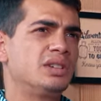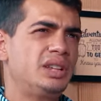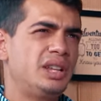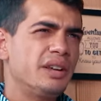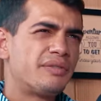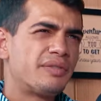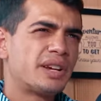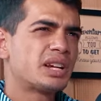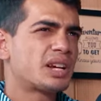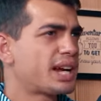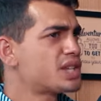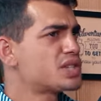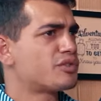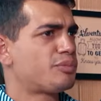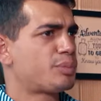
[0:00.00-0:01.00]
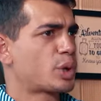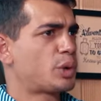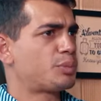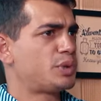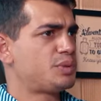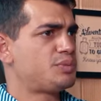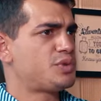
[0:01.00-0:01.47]
different kinds of
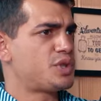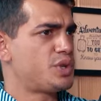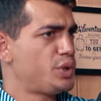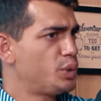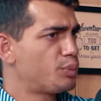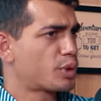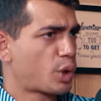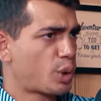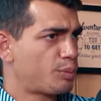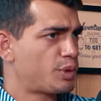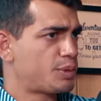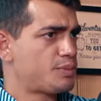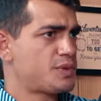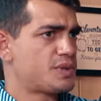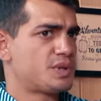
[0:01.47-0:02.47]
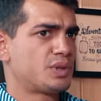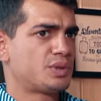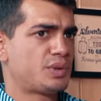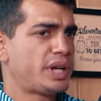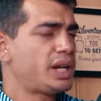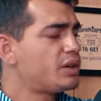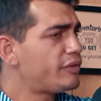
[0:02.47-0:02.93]
problems new problems you
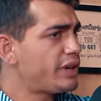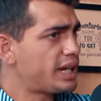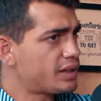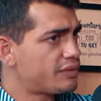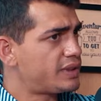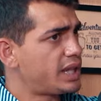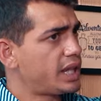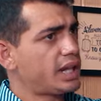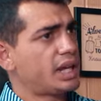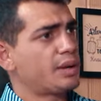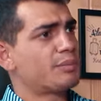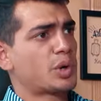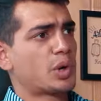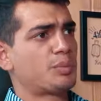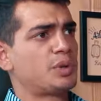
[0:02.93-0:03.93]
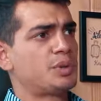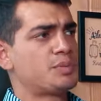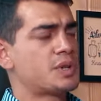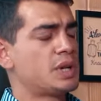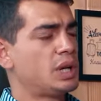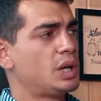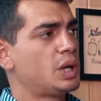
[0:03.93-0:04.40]
know innovative thinking
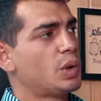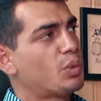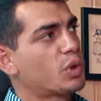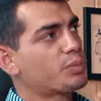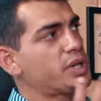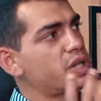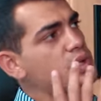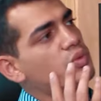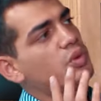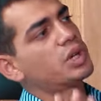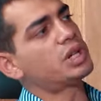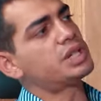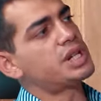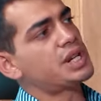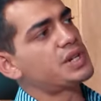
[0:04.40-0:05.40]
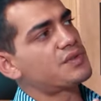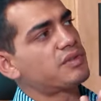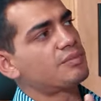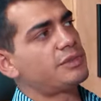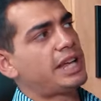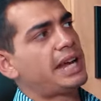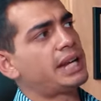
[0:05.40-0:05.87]
problems what made you want to change
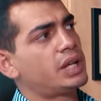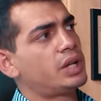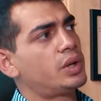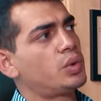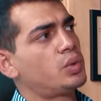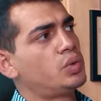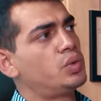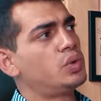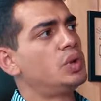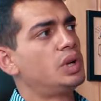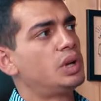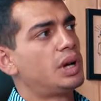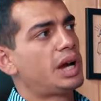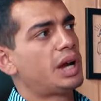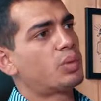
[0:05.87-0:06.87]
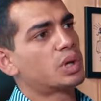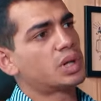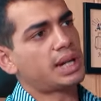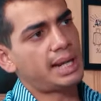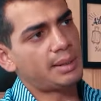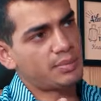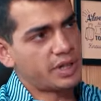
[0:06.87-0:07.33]
from that to i want
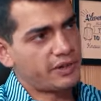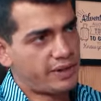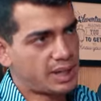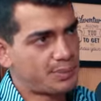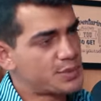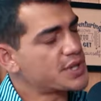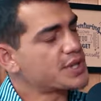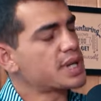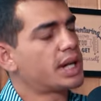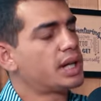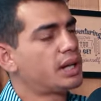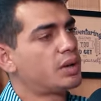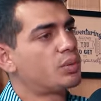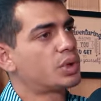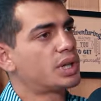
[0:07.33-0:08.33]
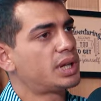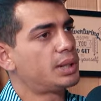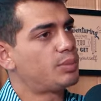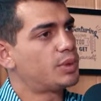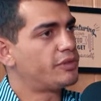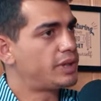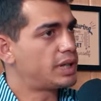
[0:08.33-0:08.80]
to help develop society i want to
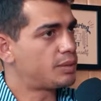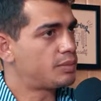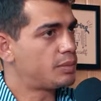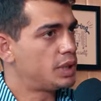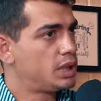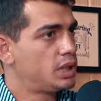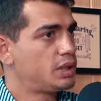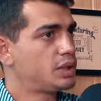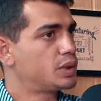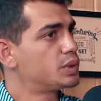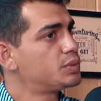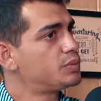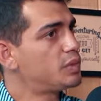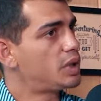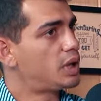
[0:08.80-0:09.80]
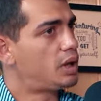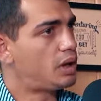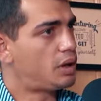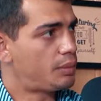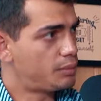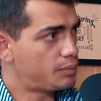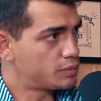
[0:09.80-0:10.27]
help develop you know
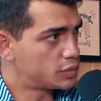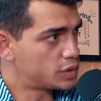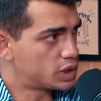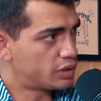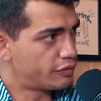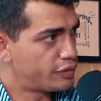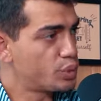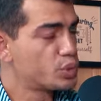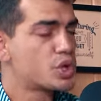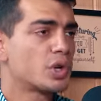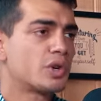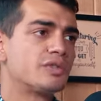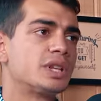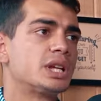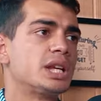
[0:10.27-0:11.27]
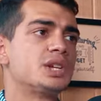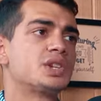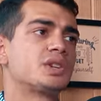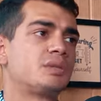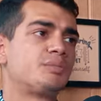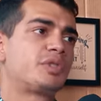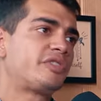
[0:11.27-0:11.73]
um, the future of the
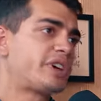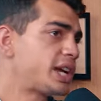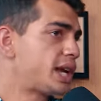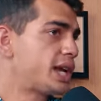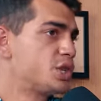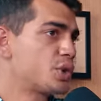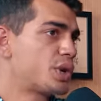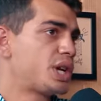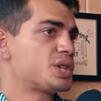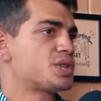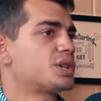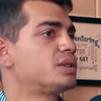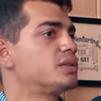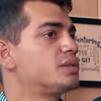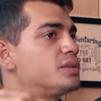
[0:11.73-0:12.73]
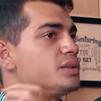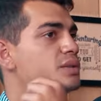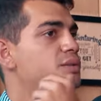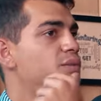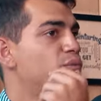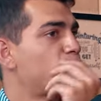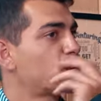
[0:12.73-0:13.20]
nation and provide education
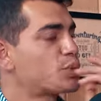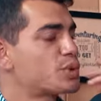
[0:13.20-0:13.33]
what